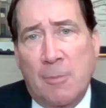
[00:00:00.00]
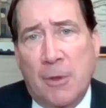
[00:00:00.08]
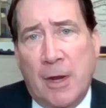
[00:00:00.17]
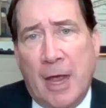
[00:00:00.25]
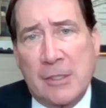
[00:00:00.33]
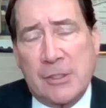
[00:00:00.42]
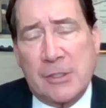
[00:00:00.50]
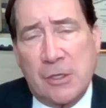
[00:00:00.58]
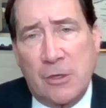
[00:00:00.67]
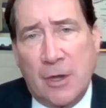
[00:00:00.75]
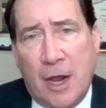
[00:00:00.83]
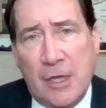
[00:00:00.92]
But as
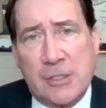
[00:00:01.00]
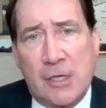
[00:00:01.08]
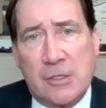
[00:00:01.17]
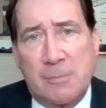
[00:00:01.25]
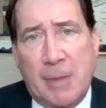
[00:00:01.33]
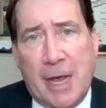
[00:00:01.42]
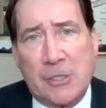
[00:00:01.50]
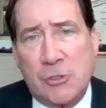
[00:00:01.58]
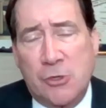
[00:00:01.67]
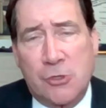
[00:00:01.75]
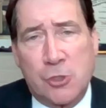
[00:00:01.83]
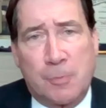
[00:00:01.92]
the United States ambassador
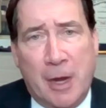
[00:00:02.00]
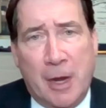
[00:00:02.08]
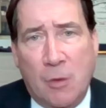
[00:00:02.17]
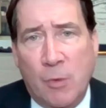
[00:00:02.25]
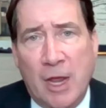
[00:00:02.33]
to Japan,